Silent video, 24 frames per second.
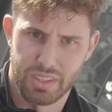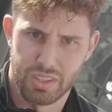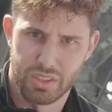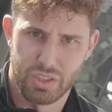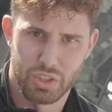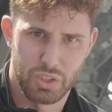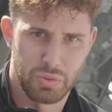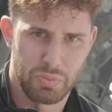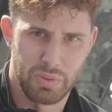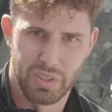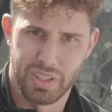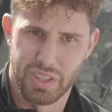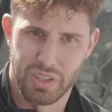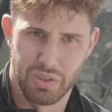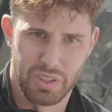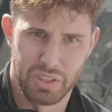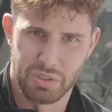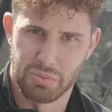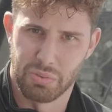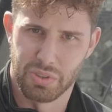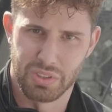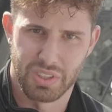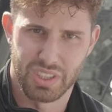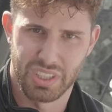Just been doing
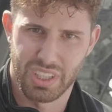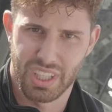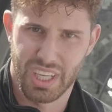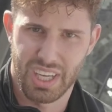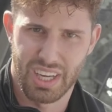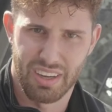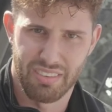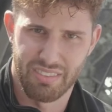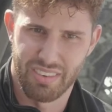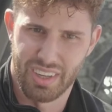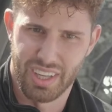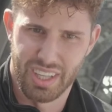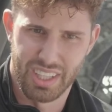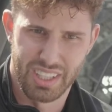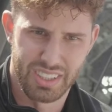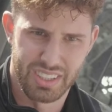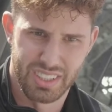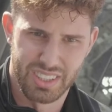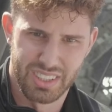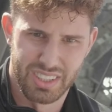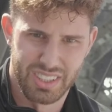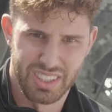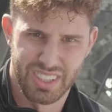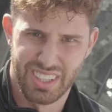as much as I can really.
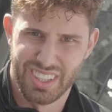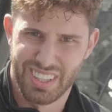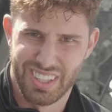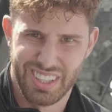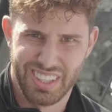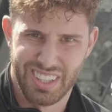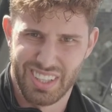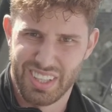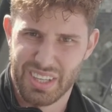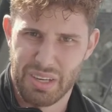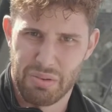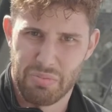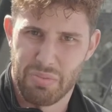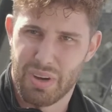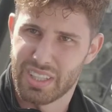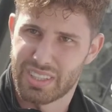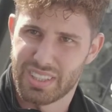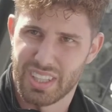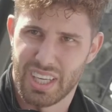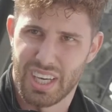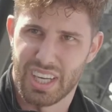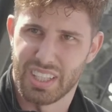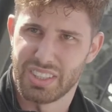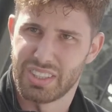
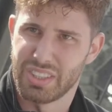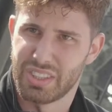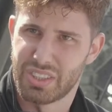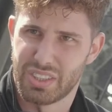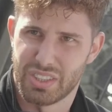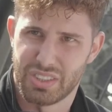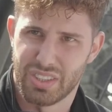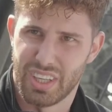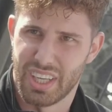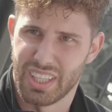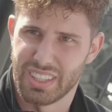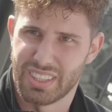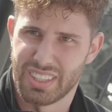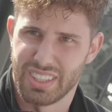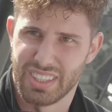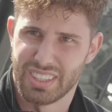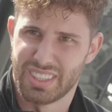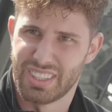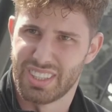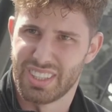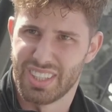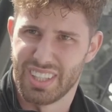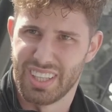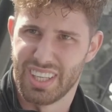Massages,
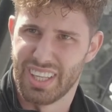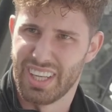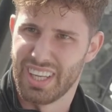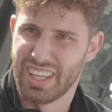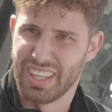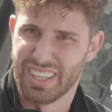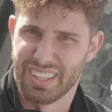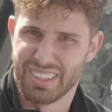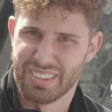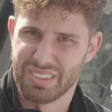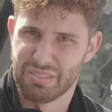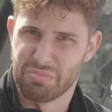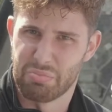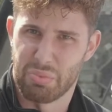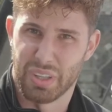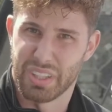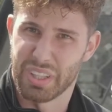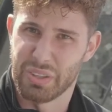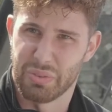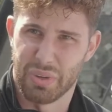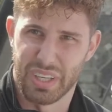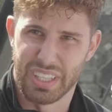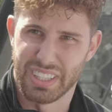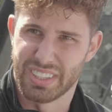stretches, and then
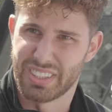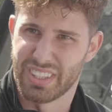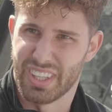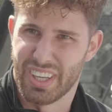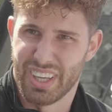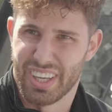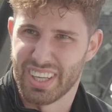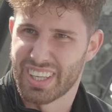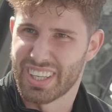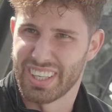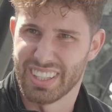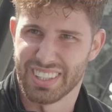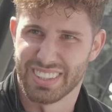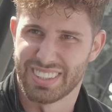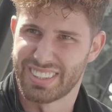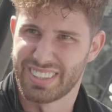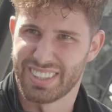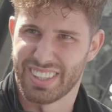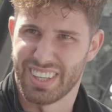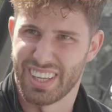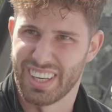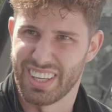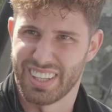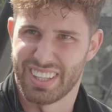body weight
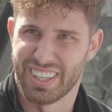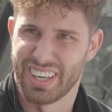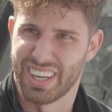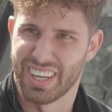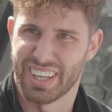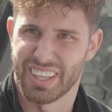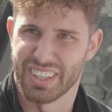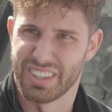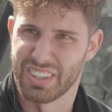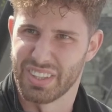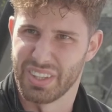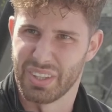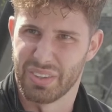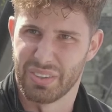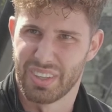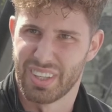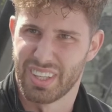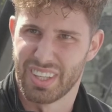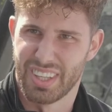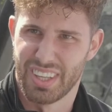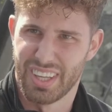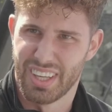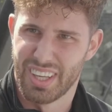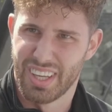circuits, anything I can
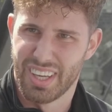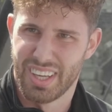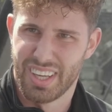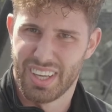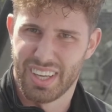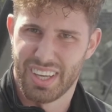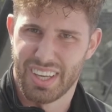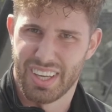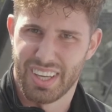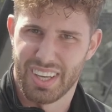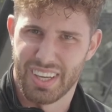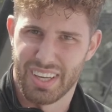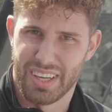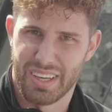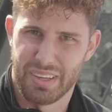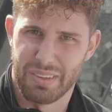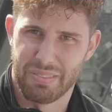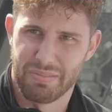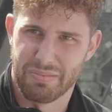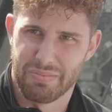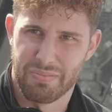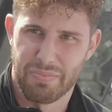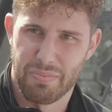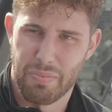
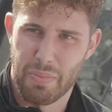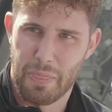do.